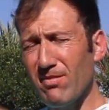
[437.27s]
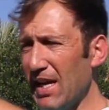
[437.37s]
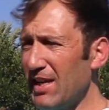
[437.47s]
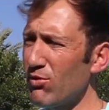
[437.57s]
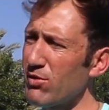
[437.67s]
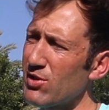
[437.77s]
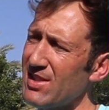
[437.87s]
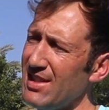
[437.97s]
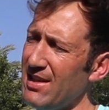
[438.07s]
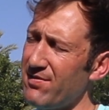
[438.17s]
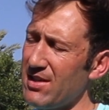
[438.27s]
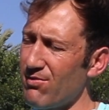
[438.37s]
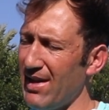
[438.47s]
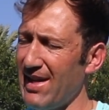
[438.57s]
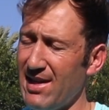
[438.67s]
And you can see if the
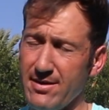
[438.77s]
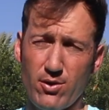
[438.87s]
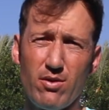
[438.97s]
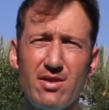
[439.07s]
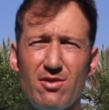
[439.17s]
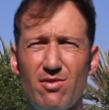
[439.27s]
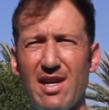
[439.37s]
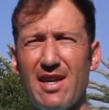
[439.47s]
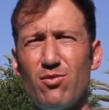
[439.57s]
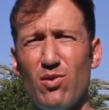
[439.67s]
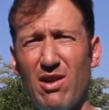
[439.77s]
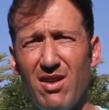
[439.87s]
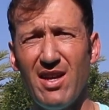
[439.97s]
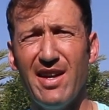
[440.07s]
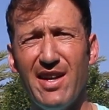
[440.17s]
right hand is holding the racket well.
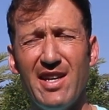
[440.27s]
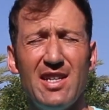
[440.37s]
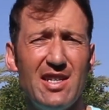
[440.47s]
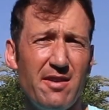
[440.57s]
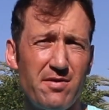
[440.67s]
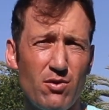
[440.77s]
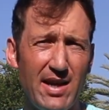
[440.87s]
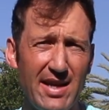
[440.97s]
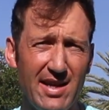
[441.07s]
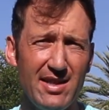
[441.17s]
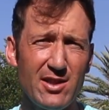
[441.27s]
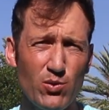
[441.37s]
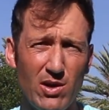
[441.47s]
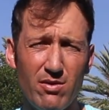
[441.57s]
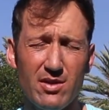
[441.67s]
If the right hand is
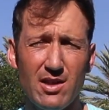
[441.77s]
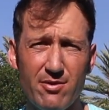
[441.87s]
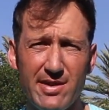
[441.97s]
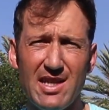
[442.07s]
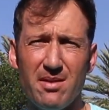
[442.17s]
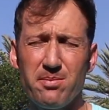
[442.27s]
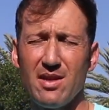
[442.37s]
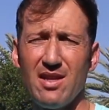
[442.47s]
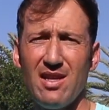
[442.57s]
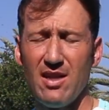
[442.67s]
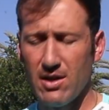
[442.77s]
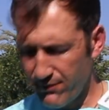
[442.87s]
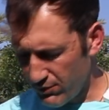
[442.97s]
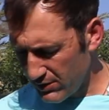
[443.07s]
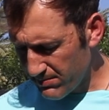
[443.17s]
well on the grip
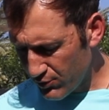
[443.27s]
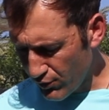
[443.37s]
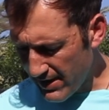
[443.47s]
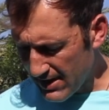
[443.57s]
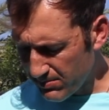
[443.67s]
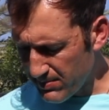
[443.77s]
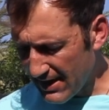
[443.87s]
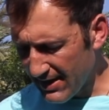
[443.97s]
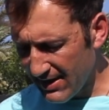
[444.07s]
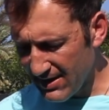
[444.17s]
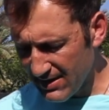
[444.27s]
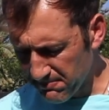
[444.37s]
for the two hands backhand,